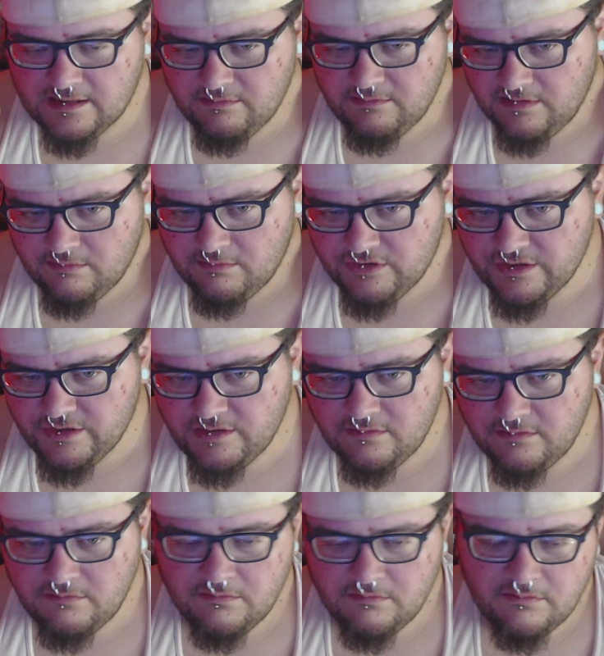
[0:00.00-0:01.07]
He's like, you
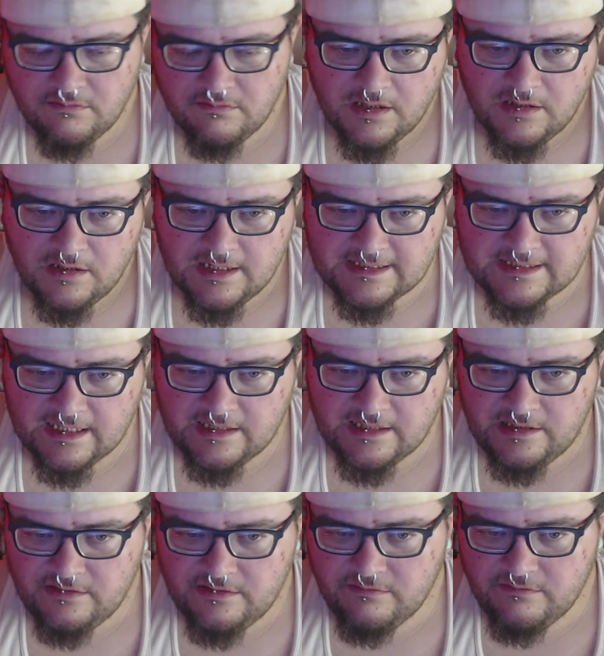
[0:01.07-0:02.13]
didn't talk,
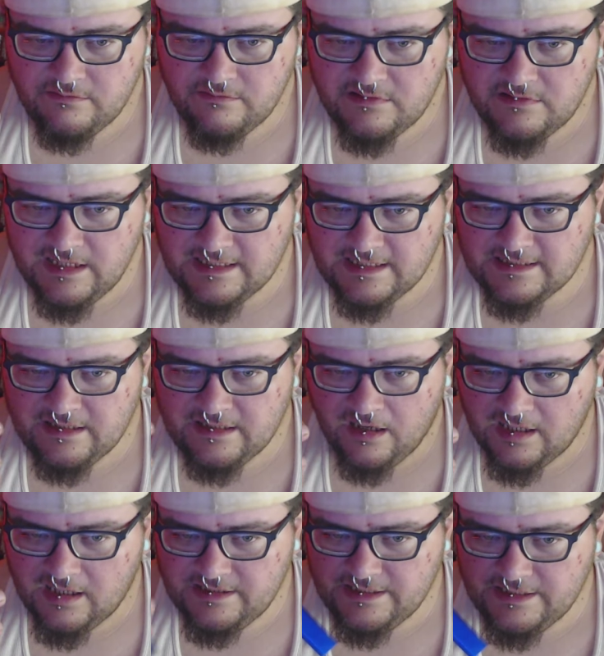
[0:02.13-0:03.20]
did you? I'm like, do you want to read my
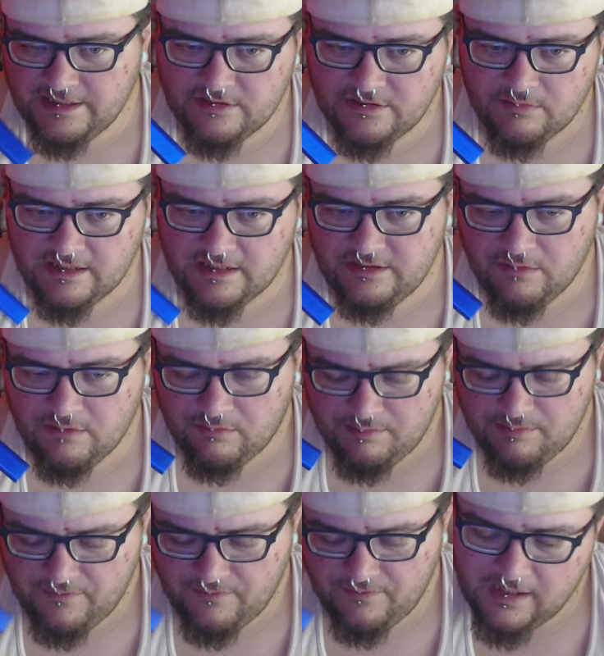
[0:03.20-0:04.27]
fucking paperwork,
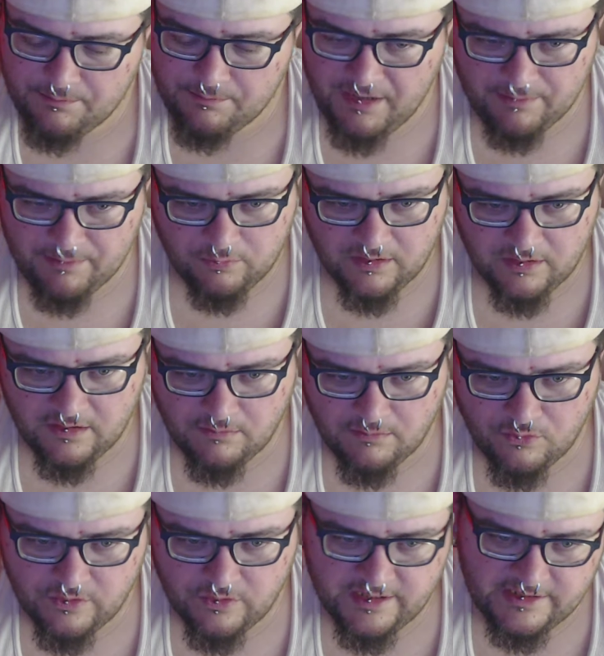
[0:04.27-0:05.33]
homeboy? You trying to say something?
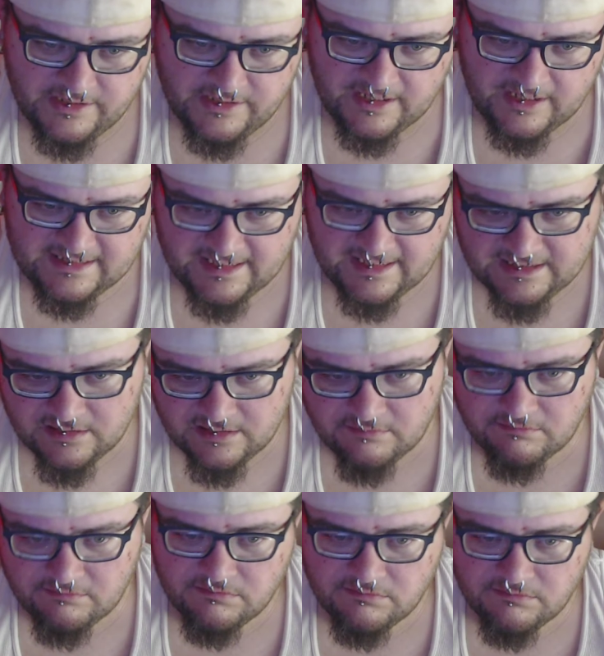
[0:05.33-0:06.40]
We can
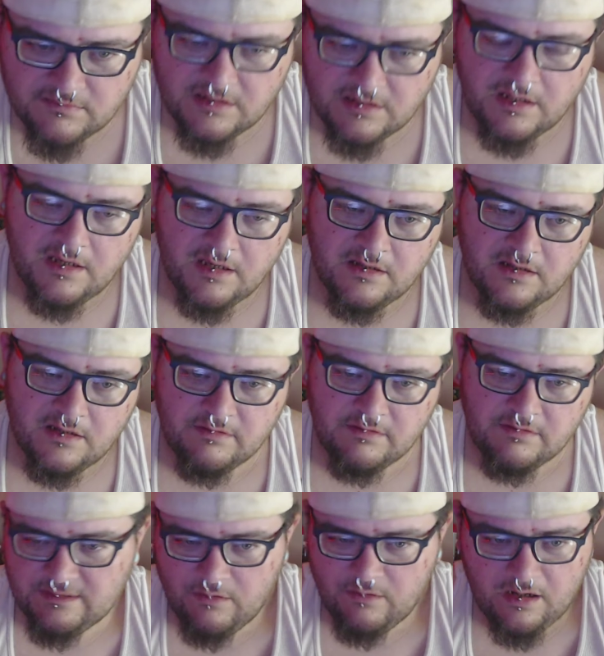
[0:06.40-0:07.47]
square up right now if you want,
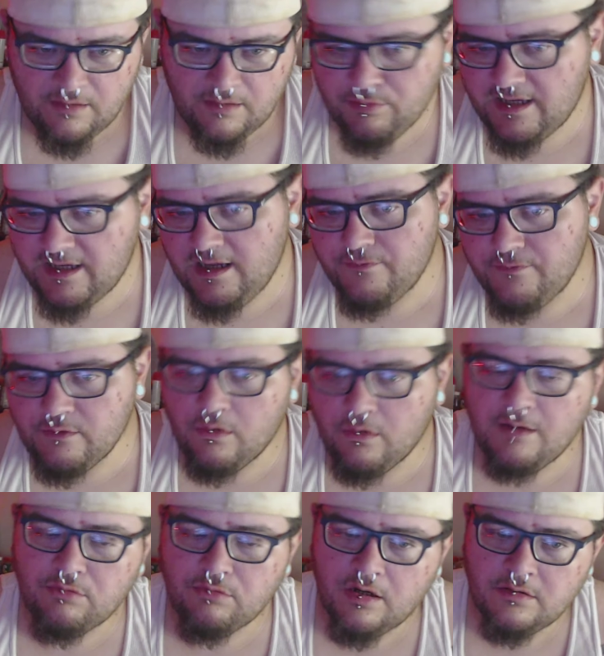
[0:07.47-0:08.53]
bro. I don't give a
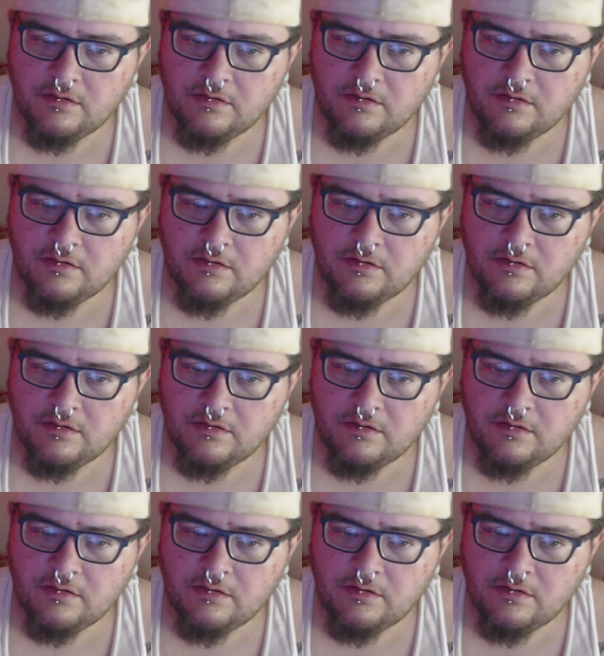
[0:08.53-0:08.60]
fuck.